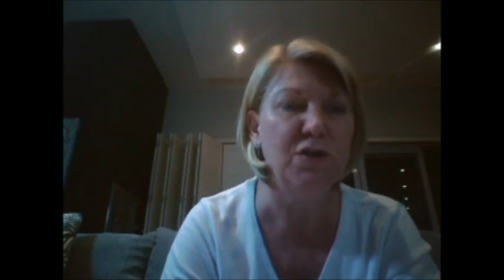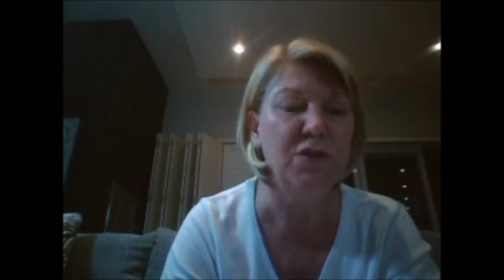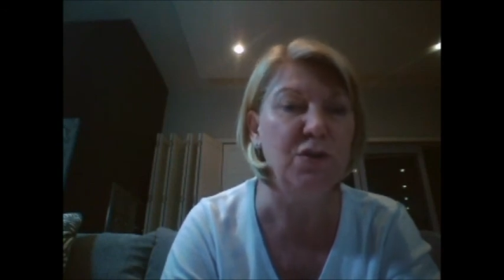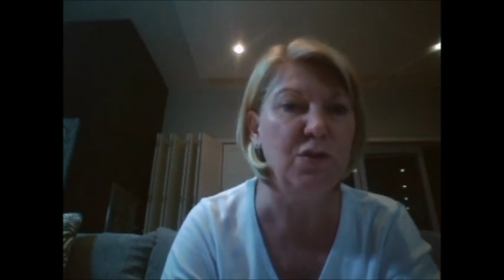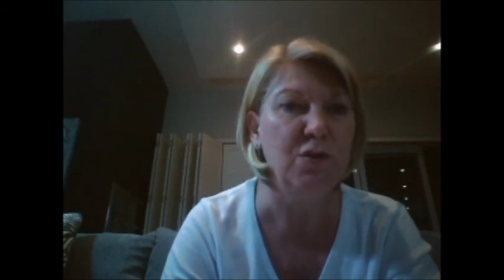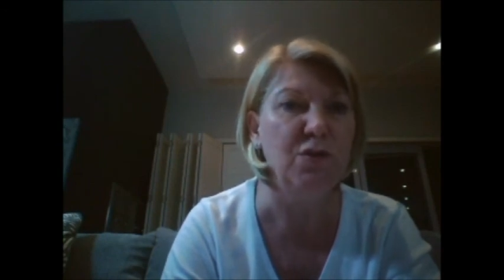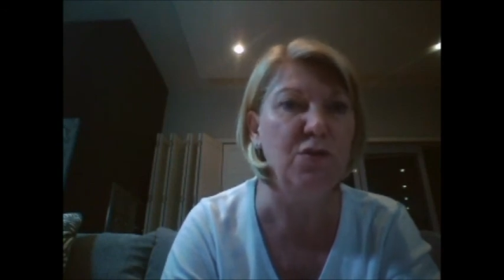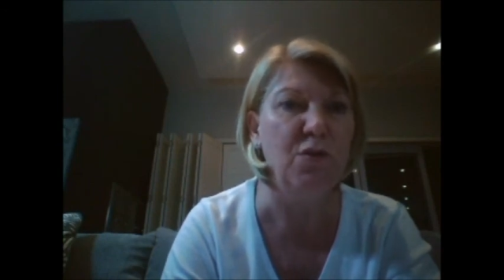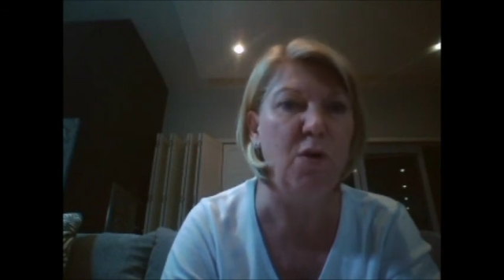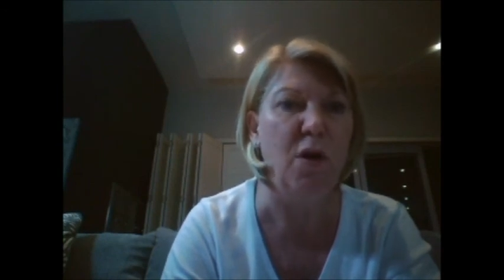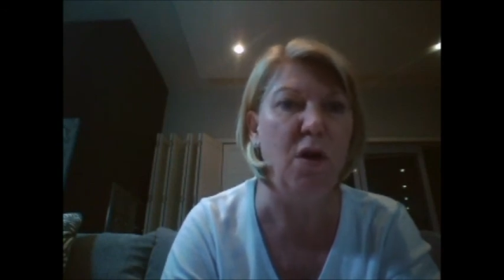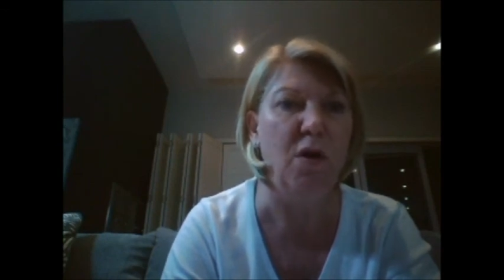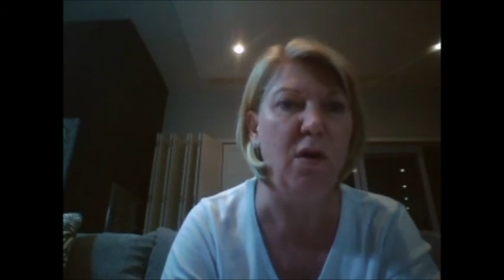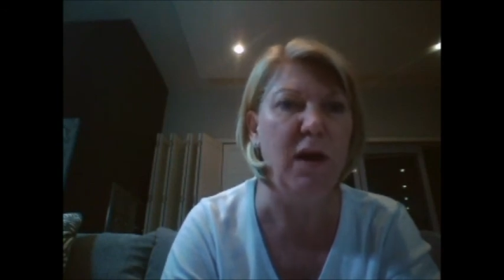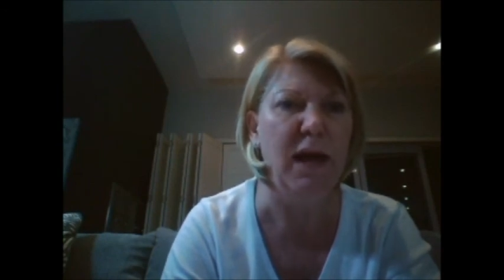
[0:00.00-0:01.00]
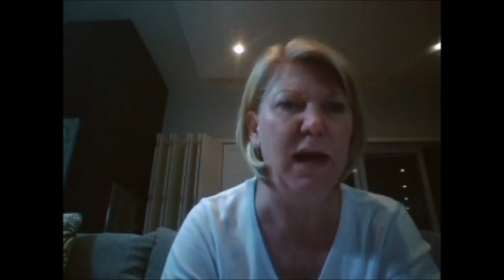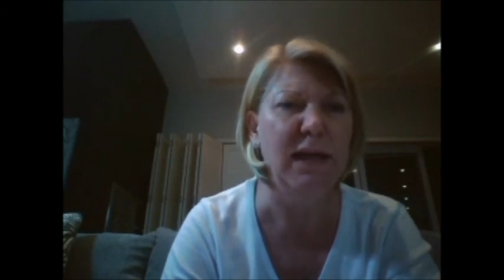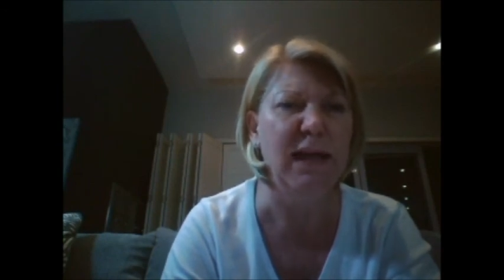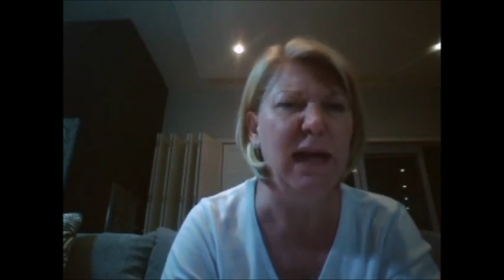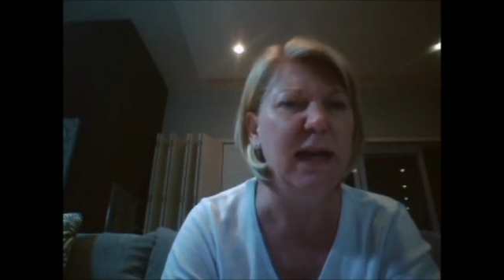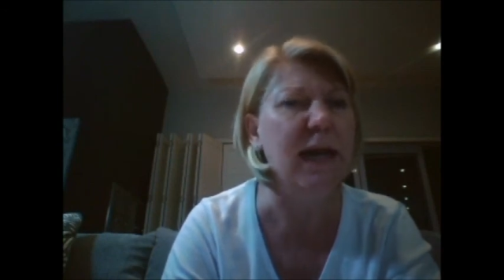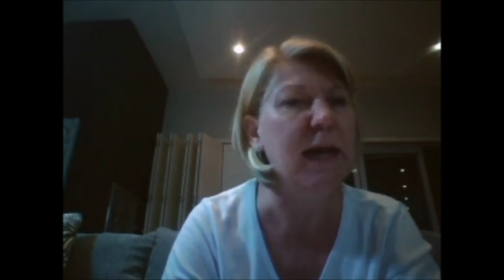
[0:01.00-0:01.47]
to who you are
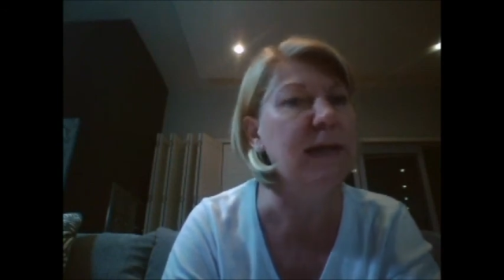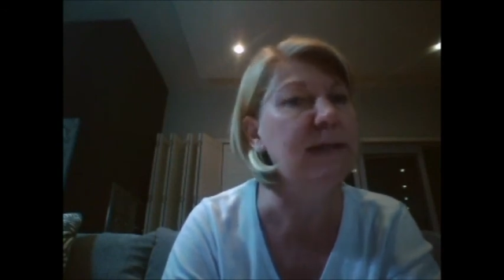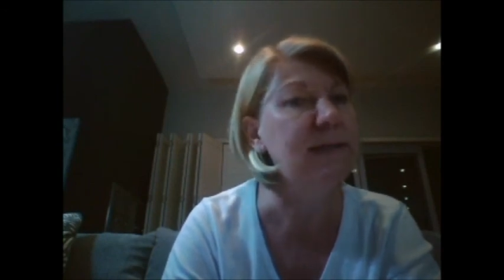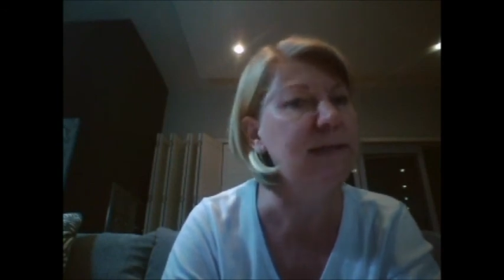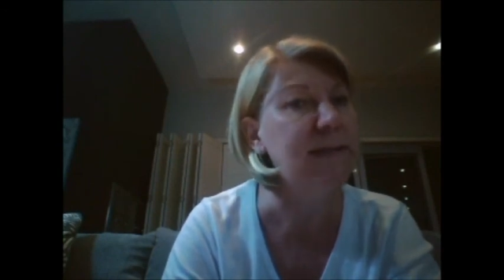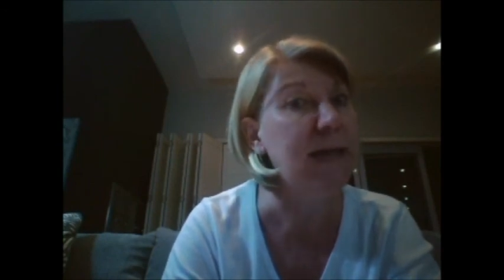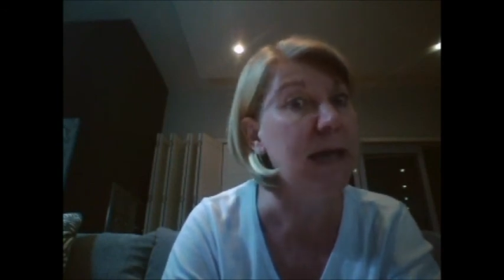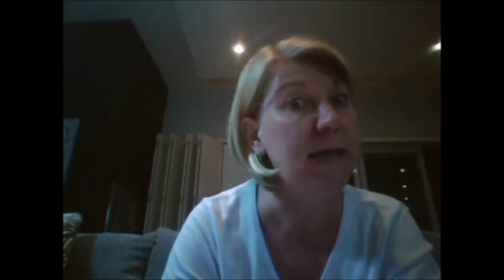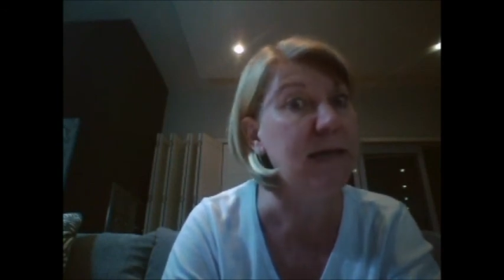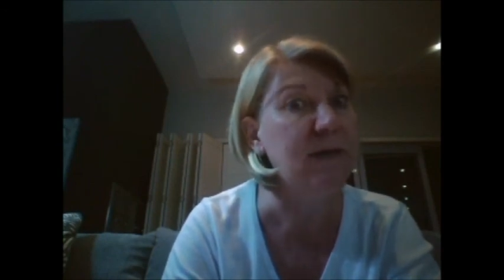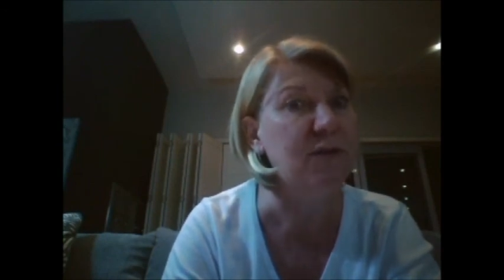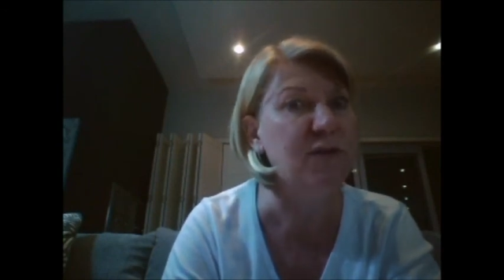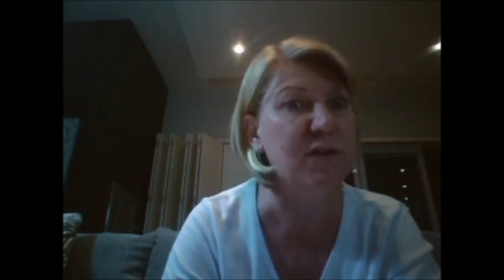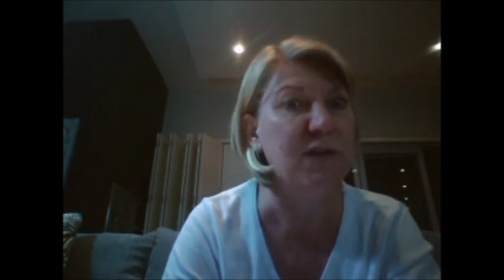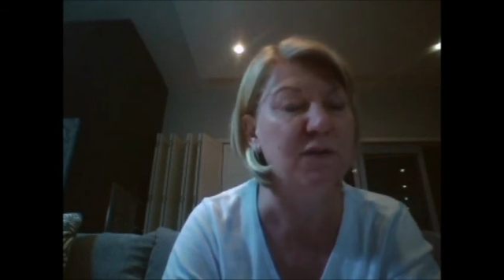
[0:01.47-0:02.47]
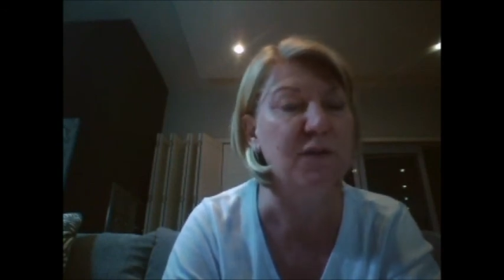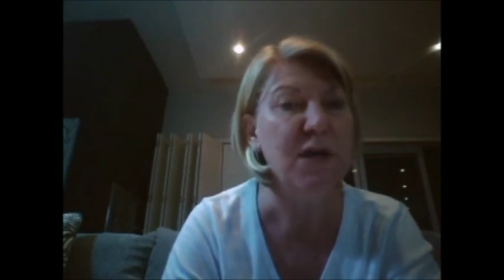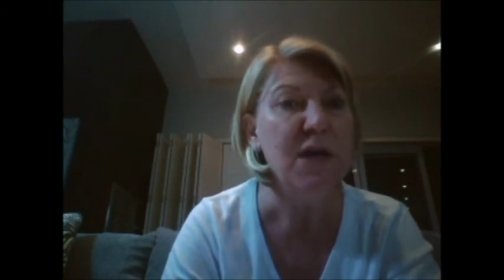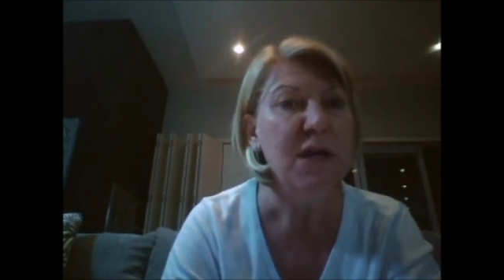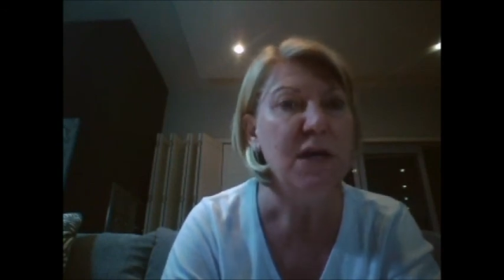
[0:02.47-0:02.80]
and understanding yourself,